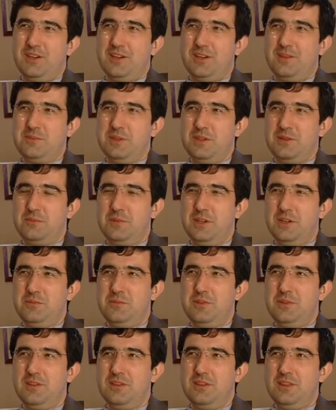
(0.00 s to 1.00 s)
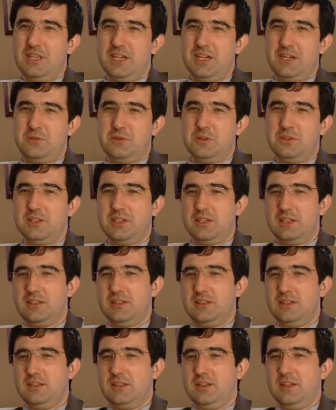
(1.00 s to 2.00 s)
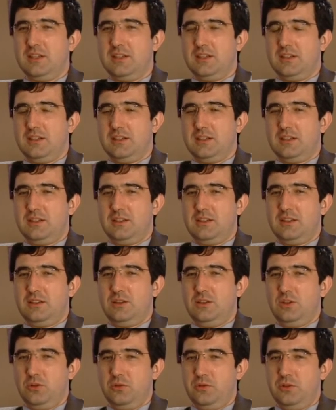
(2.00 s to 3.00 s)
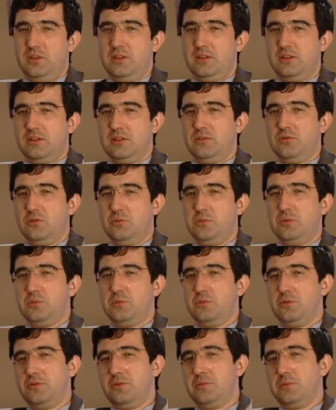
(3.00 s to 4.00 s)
I mean, maybe now already knowing that it would be moved,